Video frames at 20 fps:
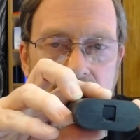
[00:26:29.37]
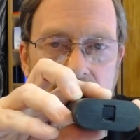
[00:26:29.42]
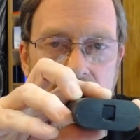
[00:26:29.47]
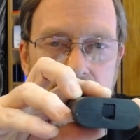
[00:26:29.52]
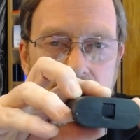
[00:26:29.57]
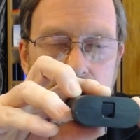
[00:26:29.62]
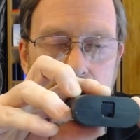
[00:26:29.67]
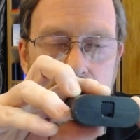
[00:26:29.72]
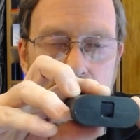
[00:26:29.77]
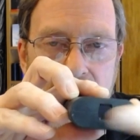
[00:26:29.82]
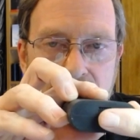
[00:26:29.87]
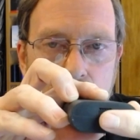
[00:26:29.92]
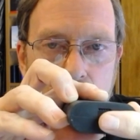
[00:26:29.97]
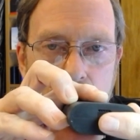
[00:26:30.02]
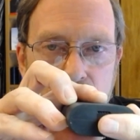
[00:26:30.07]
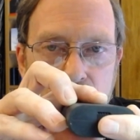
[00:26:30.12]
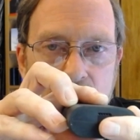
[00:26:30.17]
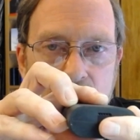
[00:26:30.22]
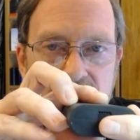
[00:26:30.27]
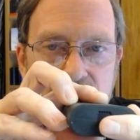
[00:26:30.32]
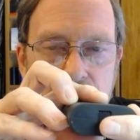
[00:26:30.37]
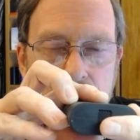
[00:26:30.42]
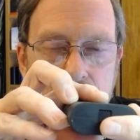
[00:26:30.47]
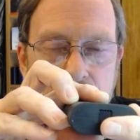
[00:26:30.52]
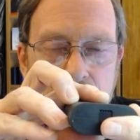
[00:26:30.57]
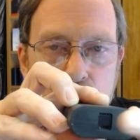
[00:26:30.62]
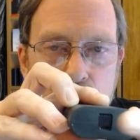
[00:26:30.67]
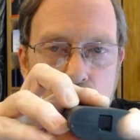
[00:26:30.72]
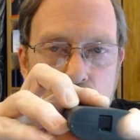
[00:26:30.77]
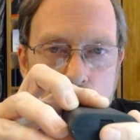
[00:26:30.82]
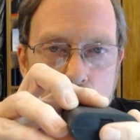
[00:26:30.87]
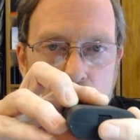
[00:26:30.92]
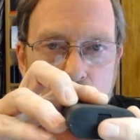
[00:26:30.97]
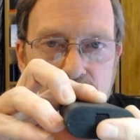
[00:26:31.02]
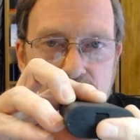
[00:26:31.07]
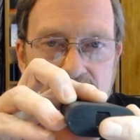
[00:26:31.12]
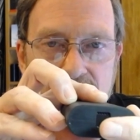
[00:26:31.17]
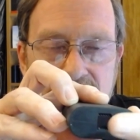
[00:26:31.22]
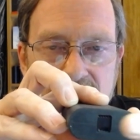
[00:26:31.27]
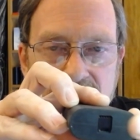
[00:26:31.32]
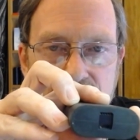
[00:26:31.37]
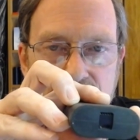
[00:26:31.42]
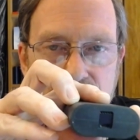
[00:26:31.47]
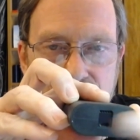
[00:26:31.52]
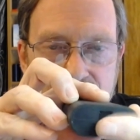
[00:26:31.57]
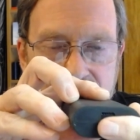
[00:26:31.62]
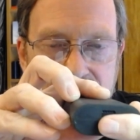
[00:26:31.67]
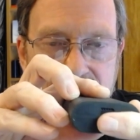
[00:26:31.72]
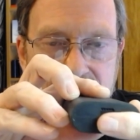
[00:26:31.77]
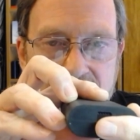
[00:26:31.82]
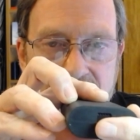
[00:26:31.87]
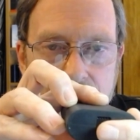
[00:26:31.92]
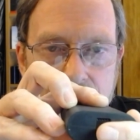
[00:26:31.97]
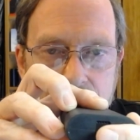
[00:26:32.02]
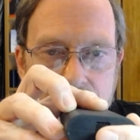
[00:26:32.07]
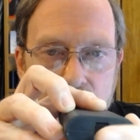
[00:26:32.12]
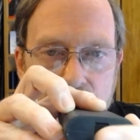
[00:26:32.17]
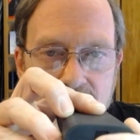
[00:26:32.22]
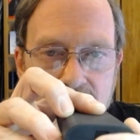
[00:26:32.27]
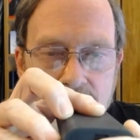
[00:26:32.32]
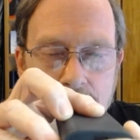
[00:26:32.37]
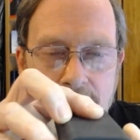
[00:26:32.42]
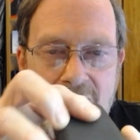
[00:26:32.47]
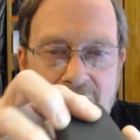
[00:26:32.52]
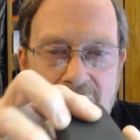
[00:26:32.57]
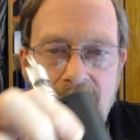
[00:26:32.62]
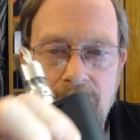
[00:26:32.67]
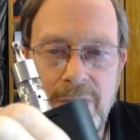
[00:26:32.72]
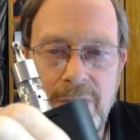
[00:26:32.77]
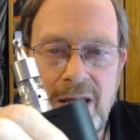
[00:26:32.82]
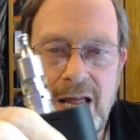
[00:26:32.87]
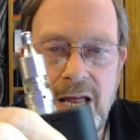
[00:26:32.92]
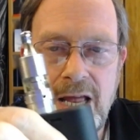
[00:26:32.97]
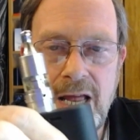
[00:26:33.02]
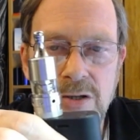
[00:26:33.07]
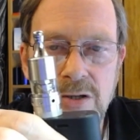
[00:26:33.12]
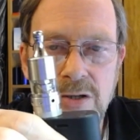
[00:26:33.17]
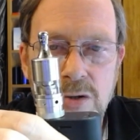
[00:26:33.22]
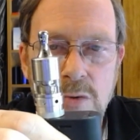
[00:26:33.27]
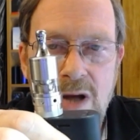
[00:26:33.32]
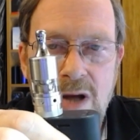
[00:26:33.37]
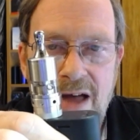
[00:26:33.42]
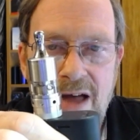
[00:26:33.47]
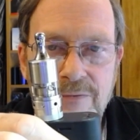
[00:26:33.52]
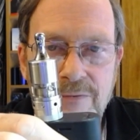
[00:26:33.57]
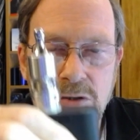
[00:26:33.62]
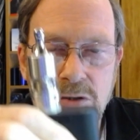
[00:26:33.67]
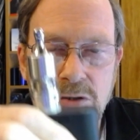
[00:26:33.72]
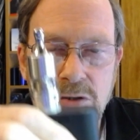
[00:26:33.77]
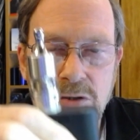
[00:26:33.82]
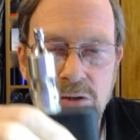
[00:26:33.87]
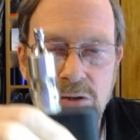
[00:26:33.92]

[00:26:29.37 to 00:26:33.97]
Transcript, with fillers: micro USB charging slash data cable on the bottom and you have to